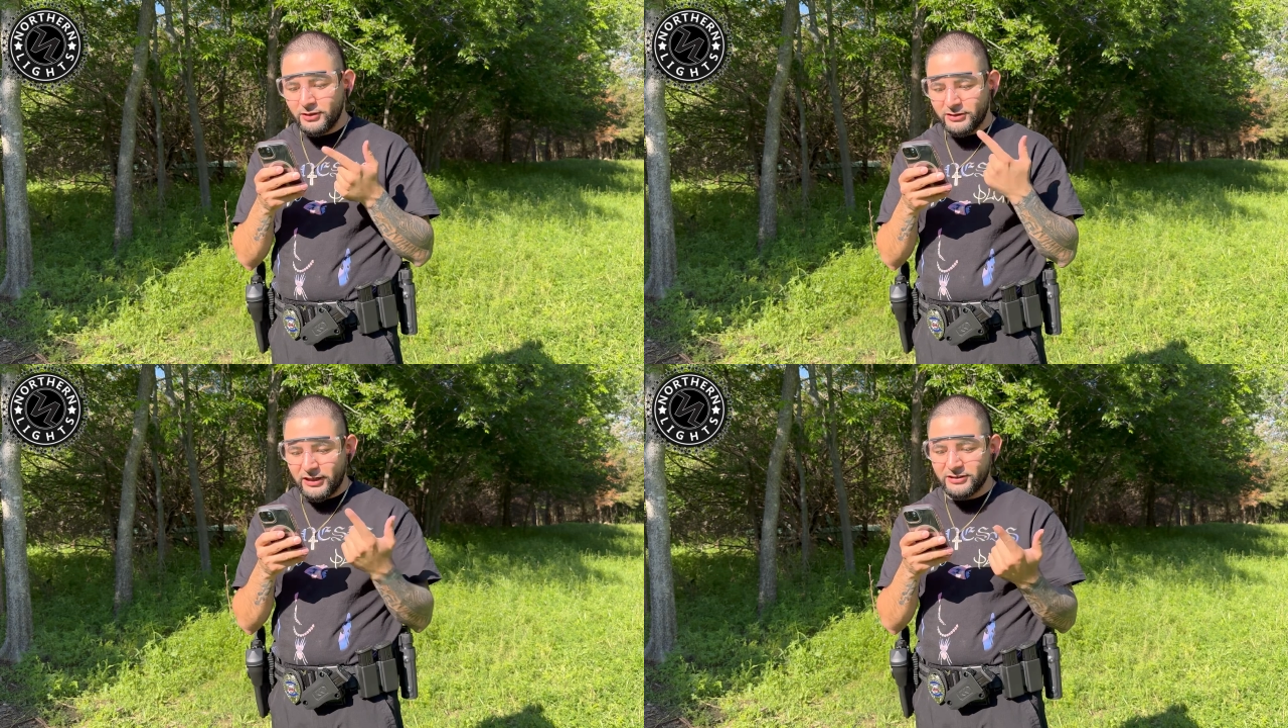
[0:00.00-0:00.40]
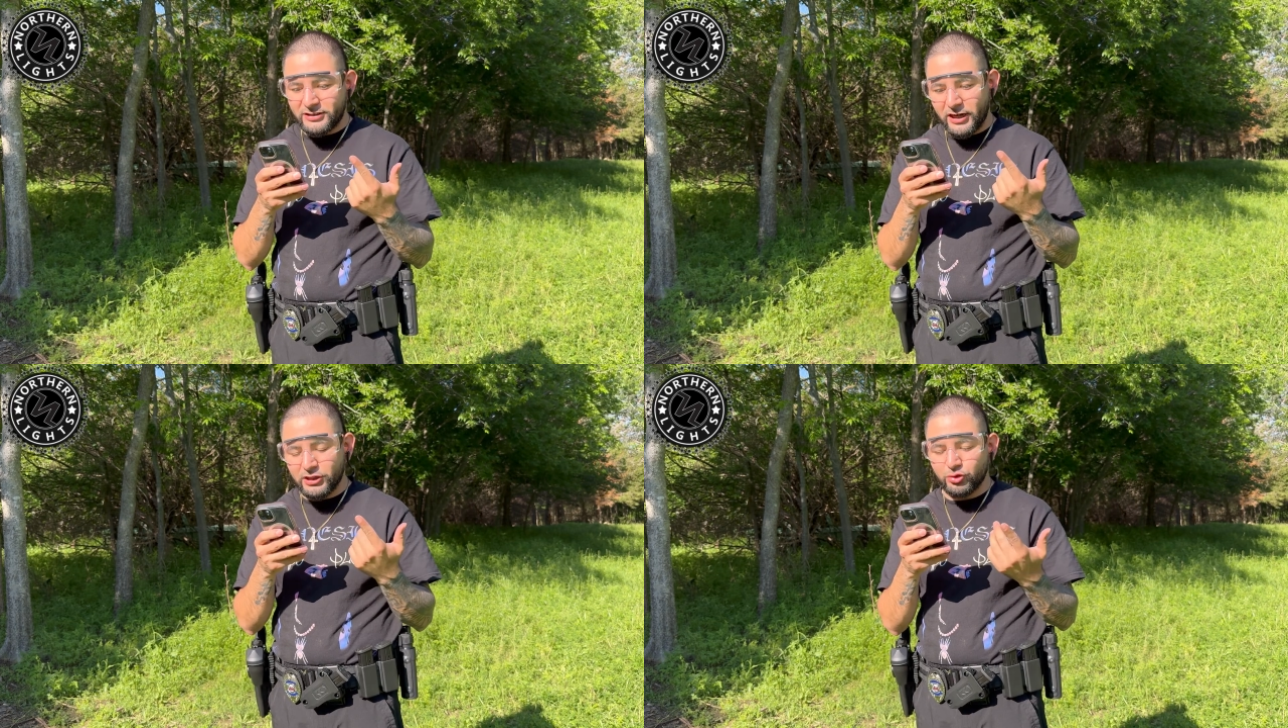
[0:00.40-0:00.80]
10
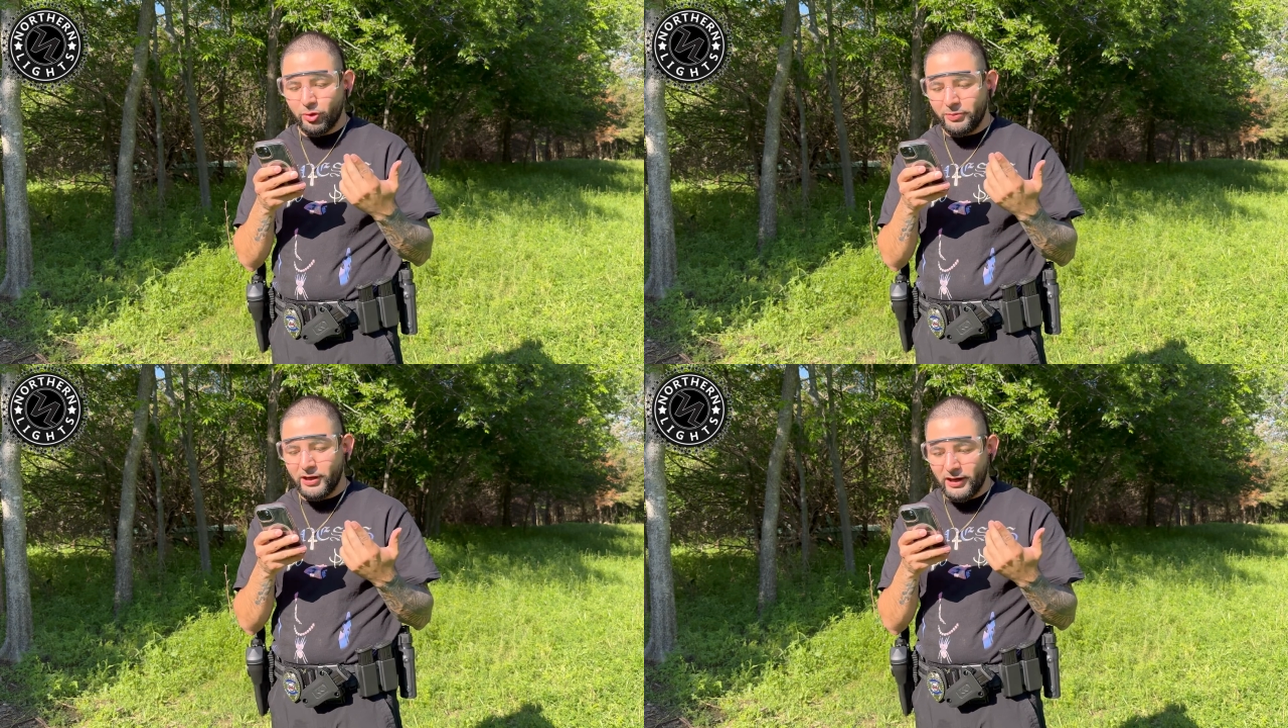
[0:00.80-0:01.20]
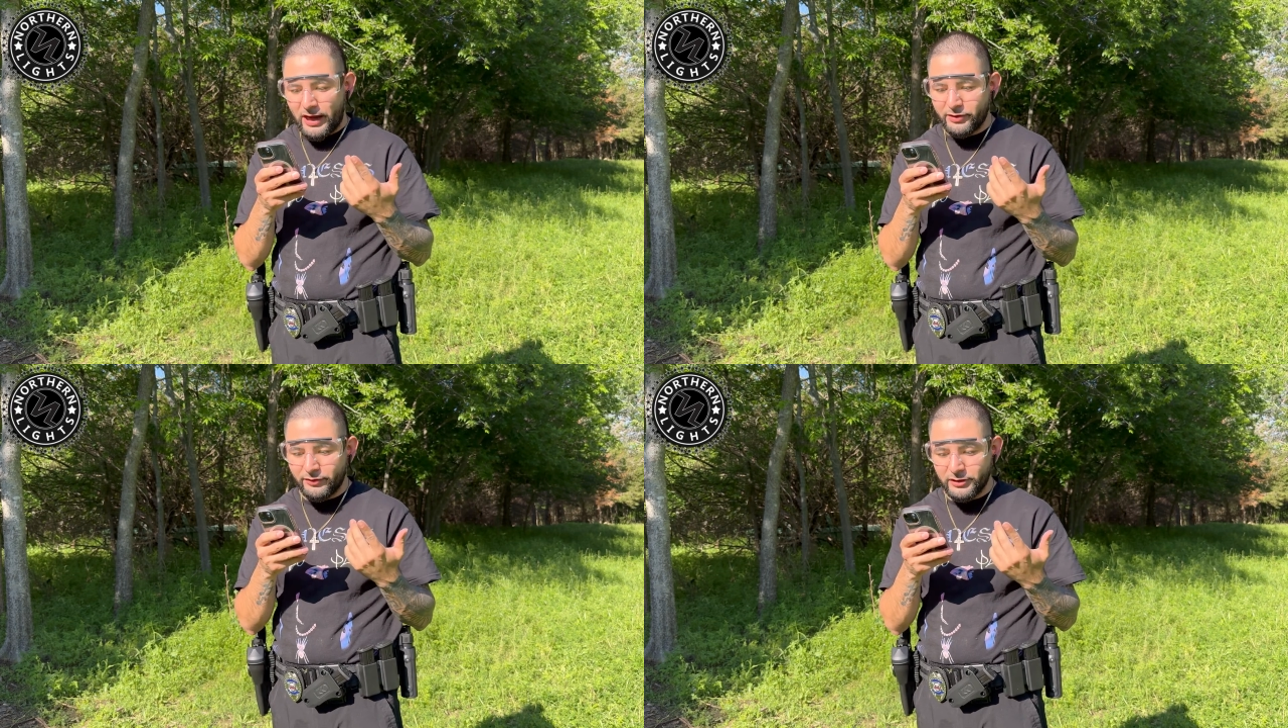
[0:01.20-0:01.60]
seconds will be
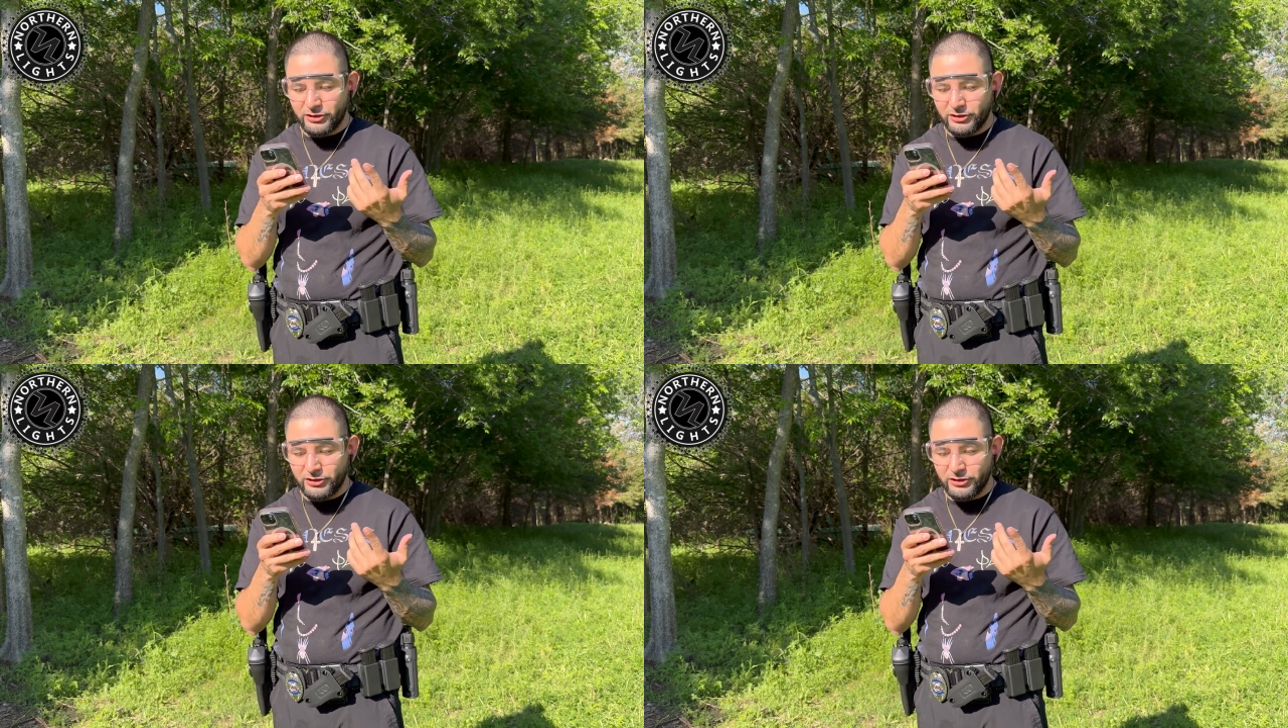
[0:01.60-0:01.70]
allowed for the